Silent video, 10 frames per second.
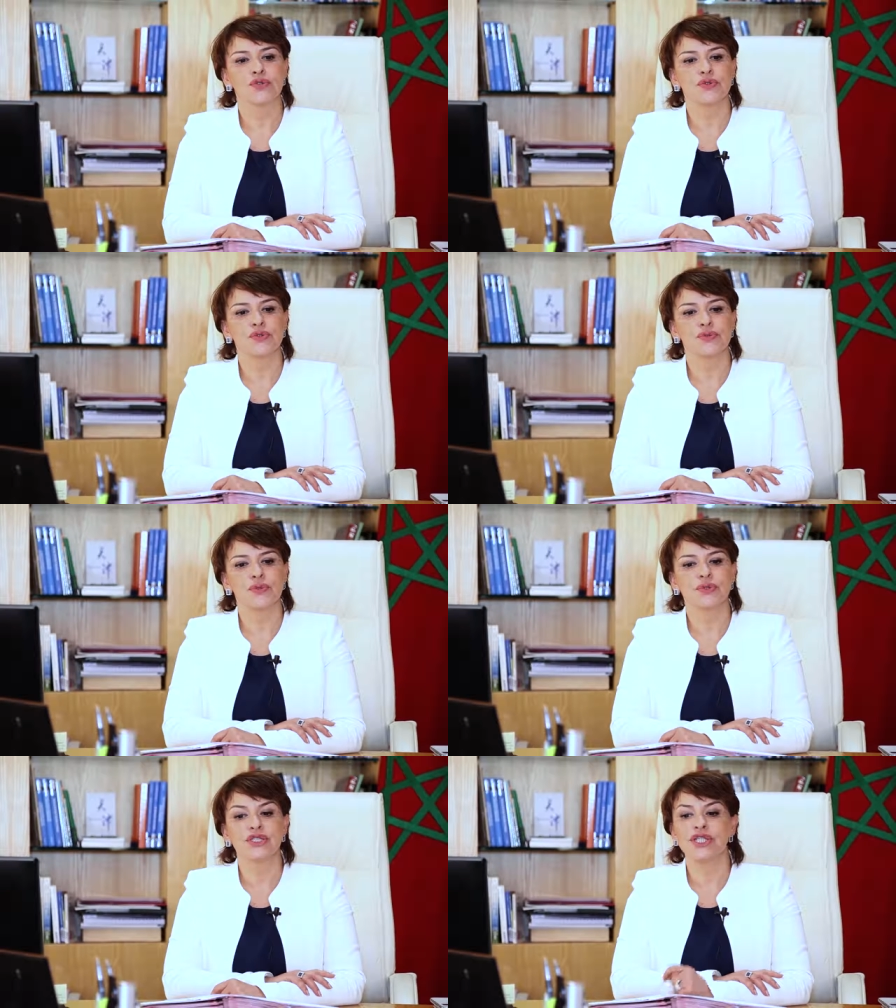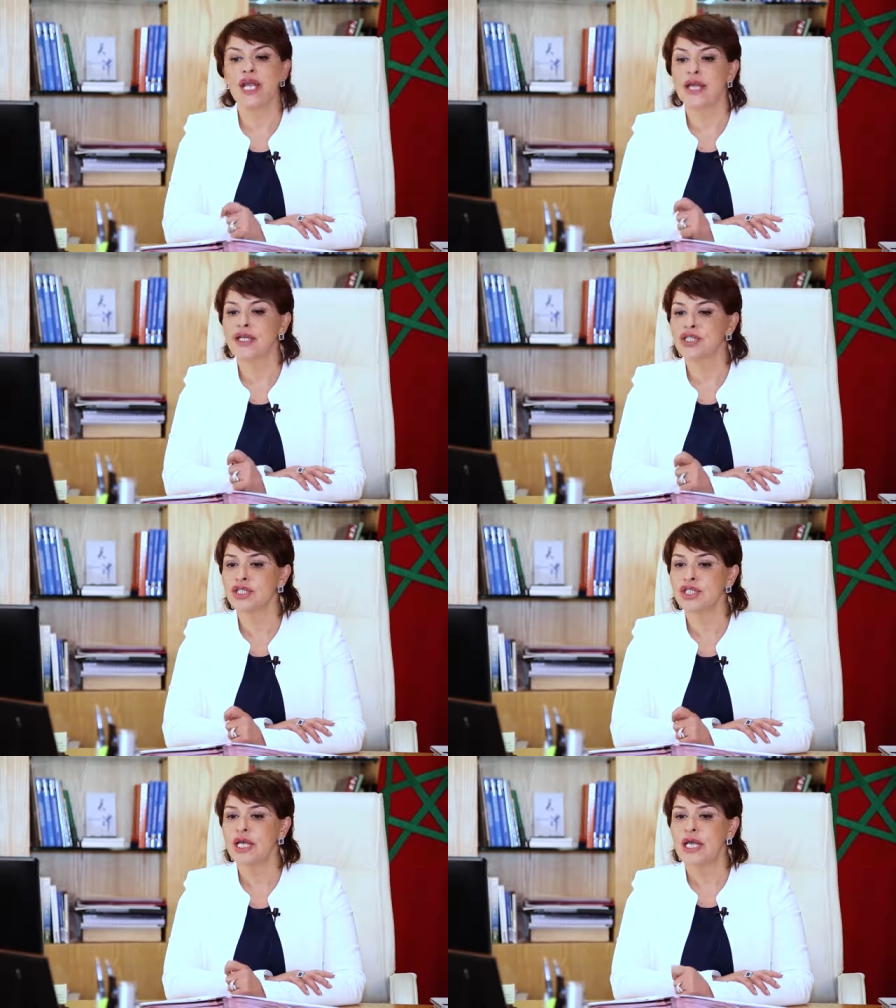to
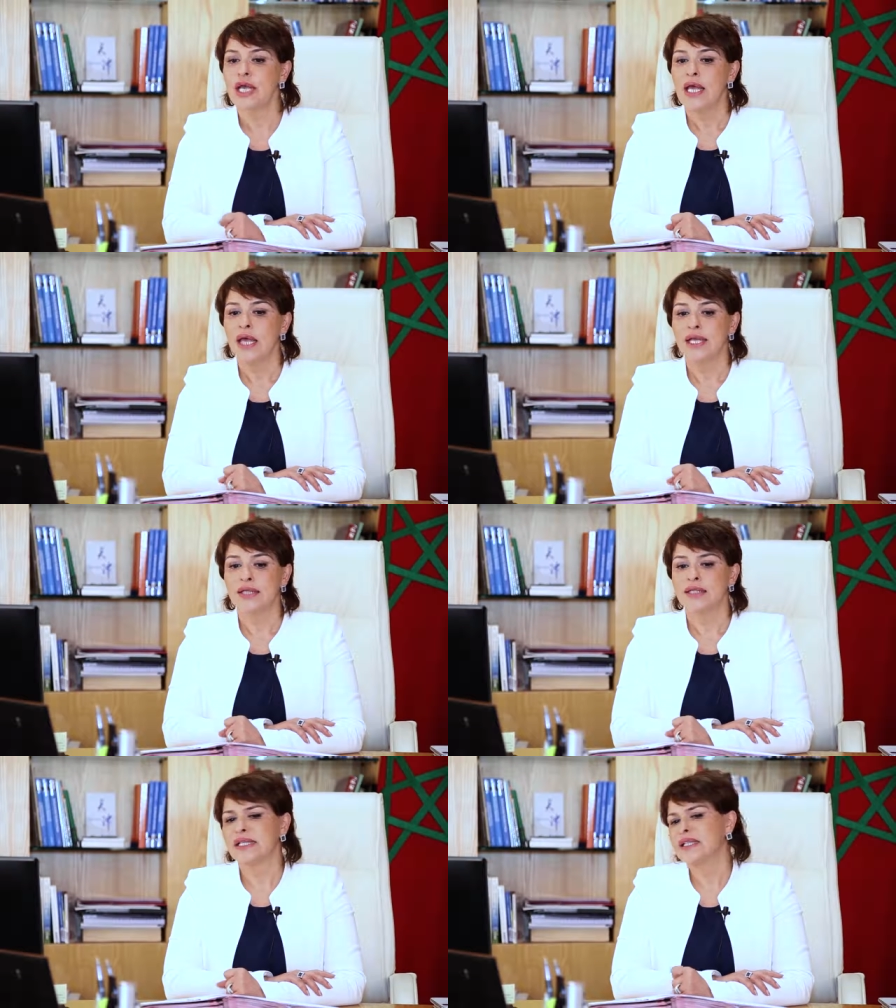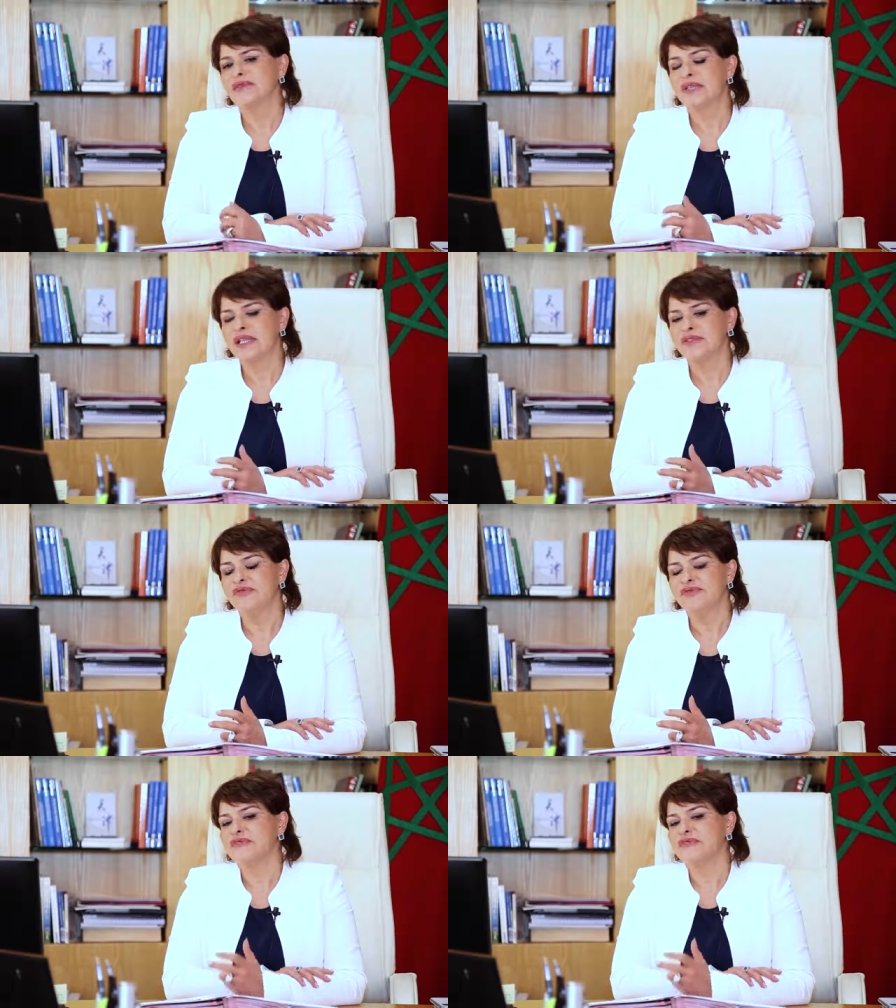change, and even if